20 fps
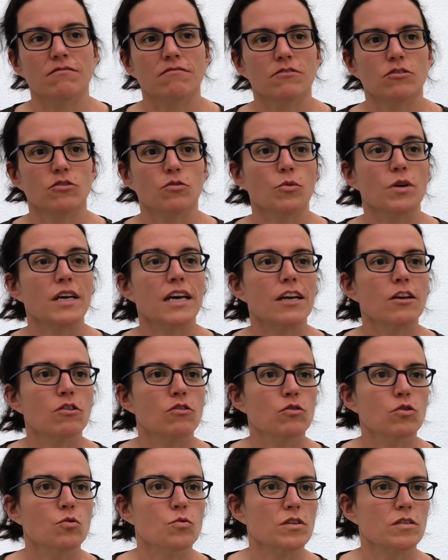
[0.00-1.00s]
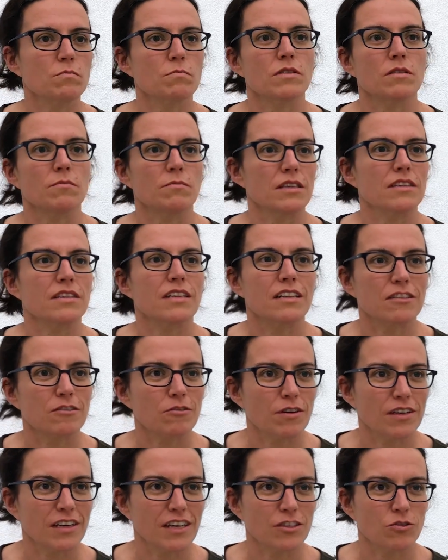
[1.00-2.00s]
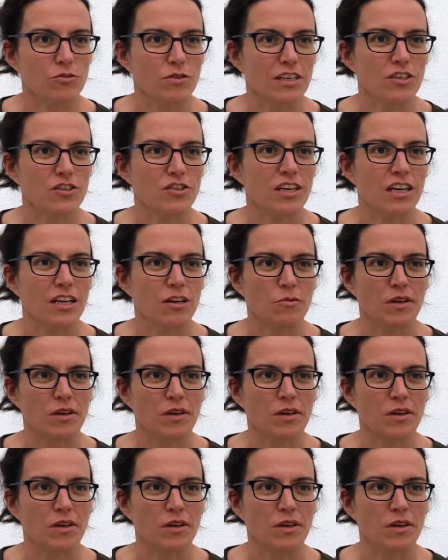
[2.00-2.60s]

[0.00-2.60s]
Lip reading: So we cannot do experimental trials on a child.